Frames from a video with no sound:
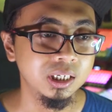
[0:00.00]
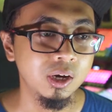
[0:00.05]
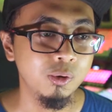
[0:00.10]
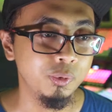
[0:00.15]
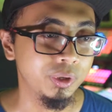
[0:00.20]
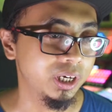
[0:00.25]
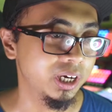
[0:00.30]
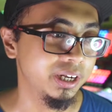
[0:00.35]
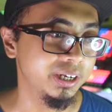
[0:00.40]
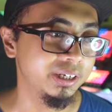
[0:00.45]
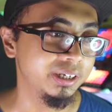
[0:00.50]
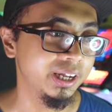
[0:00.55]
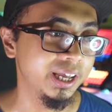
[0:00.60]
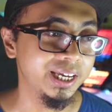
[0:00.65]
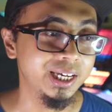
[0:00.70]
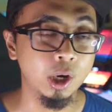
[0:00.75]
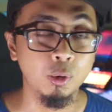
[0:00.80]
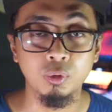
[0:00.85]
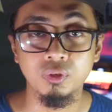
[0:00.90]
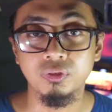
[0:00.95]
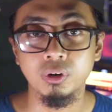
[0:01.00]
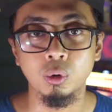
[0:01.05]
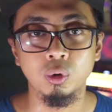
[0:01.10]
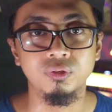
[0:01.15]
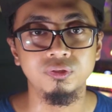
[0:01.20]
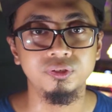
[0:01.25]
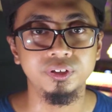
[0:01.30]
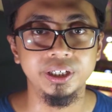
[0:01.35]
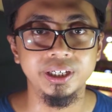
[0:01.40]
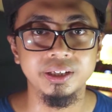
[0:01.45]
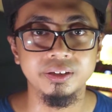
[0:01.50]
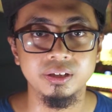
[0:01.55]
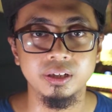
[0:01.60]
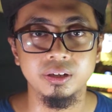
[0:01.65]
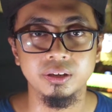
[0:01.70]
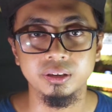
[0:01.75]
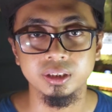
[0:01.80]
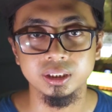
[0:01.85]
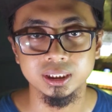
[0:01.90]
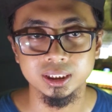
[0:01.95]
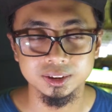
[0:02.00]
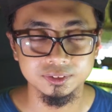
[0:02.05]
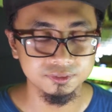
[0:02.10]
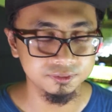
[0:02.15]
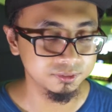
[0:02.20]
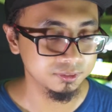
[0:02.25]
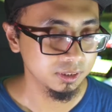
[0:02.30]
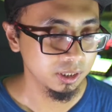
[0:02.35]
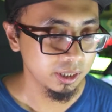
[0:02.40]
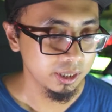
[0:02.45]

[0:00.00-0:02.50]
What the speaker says: We can't hang out with our friends and stuff.